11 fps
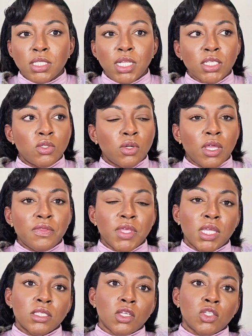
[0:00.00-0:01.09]
let's look at
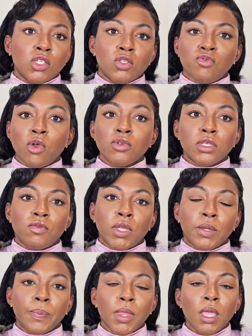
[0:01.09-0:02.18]
things such as rotoring.